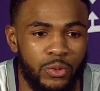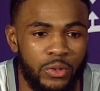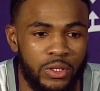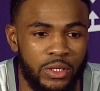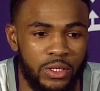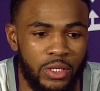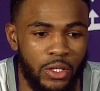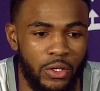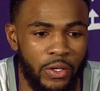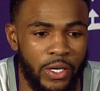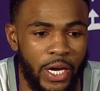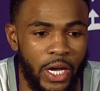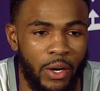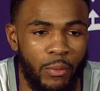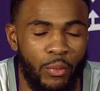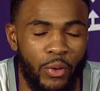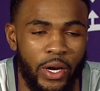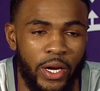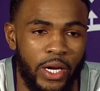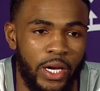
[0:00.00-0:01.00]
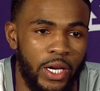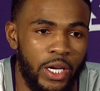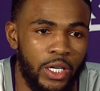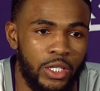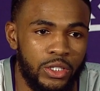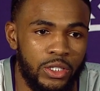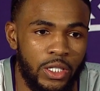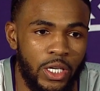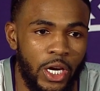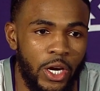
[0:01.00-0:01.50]
We still got to bring
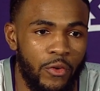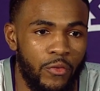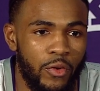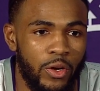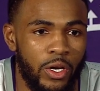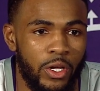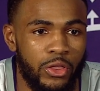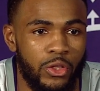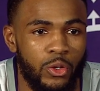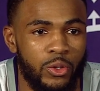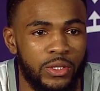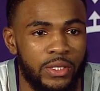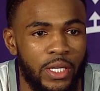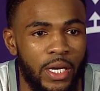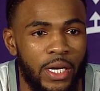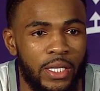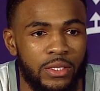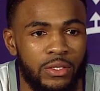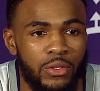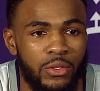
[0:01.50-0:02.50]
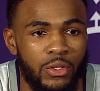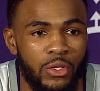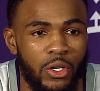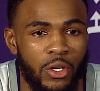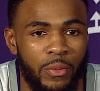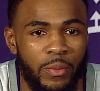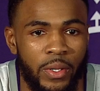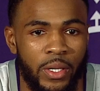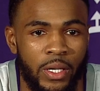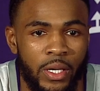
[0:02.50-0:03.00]
energy, effort, enthusiasm, you know what
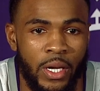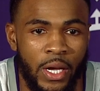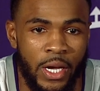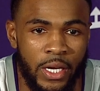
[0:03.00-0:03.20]
I mean?